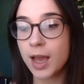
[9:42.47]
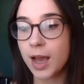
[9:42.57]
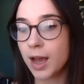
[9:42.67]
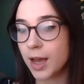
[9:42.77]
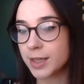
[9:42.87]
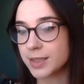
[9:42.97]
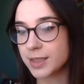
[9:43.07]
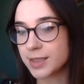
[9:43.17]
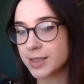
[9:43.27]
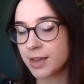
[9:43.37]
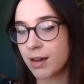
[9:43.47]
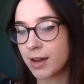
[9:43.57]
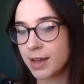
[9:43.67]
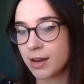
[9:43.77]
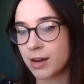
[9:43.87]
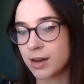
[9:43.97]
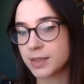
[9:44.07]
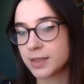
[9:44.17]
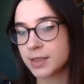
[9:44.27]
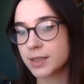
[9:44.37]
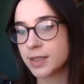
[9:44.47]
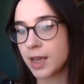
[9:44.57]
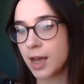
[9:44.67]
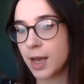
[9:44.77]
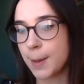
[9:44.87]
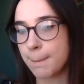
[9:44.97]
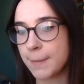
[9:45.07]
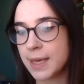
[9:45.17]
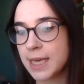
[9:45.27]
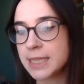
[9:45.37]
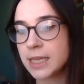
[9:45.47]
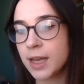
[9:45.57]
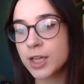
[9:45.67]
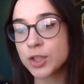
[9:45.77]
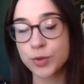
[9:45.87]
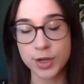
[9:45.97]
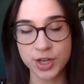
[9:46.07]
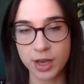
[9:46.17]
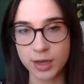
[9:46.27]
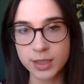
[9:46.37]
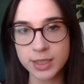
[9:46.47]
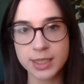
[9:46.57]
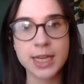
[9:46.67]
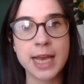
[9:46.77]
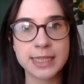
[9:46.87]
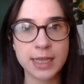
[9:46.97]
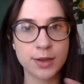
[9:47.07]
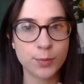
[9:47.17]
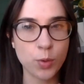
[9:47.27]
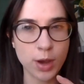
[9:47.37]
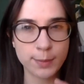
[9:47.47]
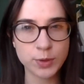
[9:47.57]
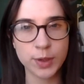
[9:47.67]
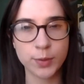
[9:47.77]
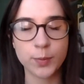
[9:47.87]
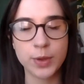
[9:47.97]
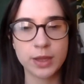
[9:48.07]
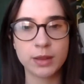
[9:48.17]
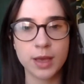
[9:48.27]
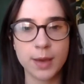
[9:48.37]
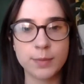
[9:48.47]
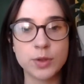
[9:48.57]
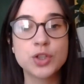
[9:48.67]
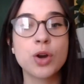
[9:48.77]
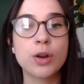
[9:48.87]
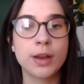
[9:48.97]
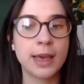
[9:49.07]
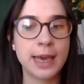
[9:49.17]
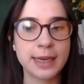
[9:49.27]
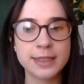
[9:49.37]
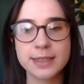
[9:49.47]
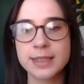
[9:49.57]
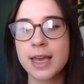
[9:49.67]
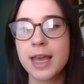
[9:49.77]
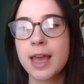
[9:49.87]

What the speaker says: And Sky asks, is it like a treasure hunt, as in what I'm doing with the chocolate eggs?